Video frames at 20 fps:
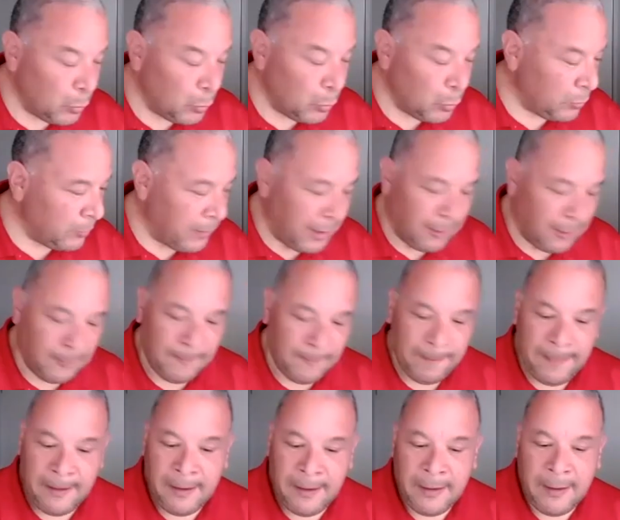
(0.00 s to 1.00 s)
Wow.
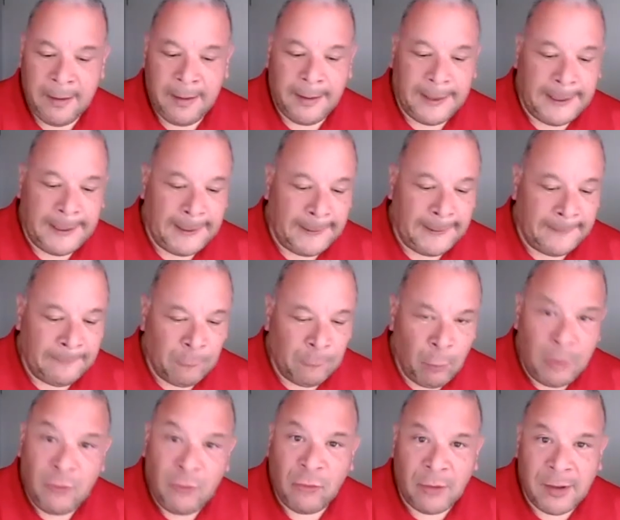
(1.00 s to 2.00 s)

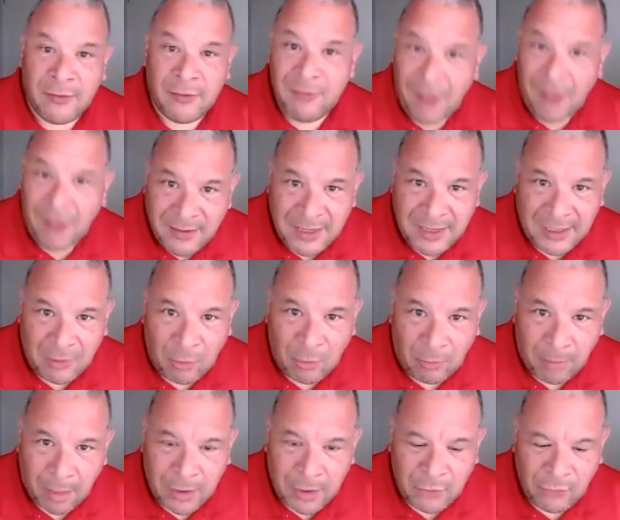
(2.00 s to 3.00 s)
One school that's not taking a whole
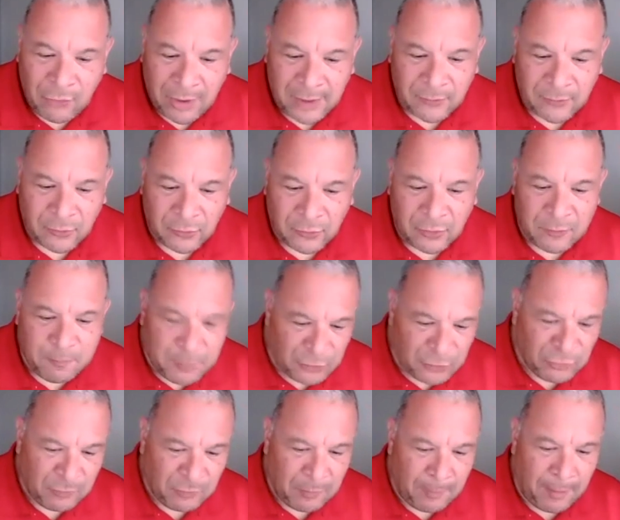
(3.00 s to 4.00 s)
lot of transfers is
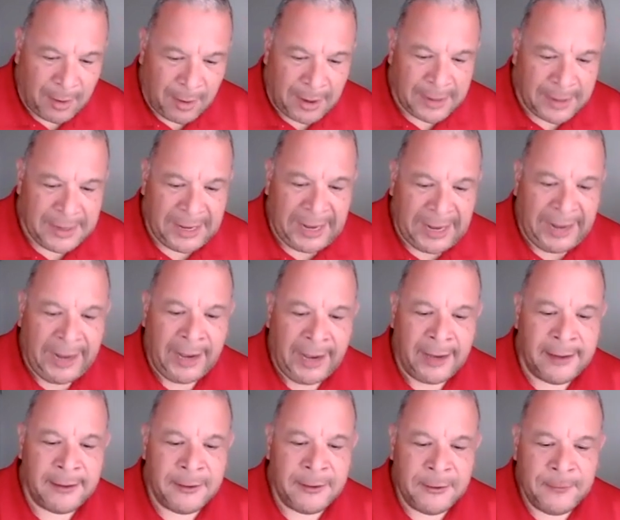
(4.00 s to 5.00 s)
Bishop Amat,
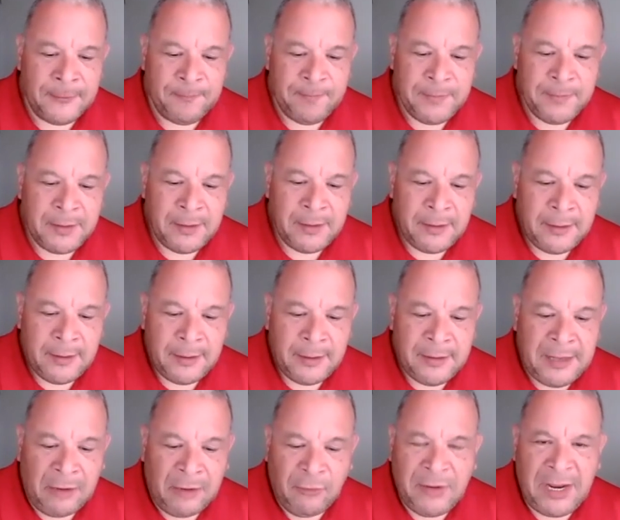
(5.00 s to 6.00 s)
and
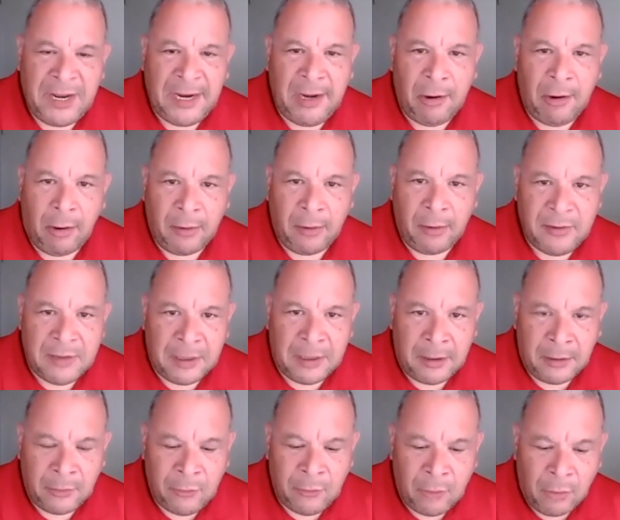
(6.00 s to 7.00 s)
they're taking on
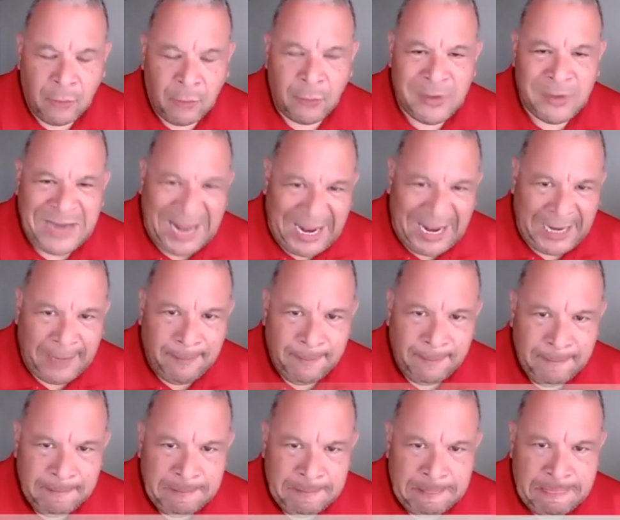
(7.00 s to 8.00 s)
Notre
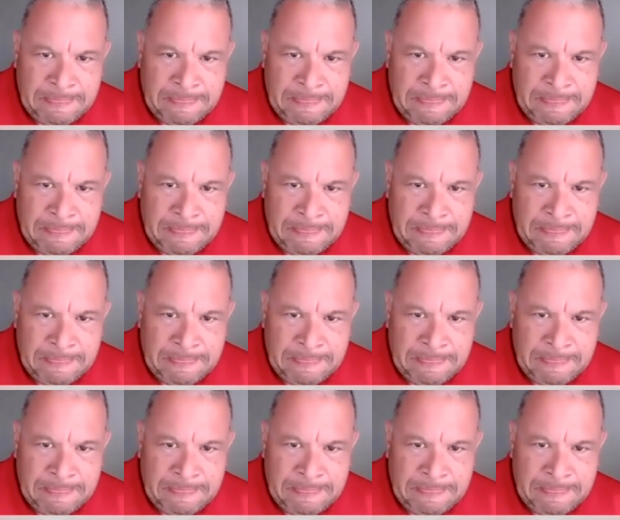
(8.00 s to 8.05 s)
Dame.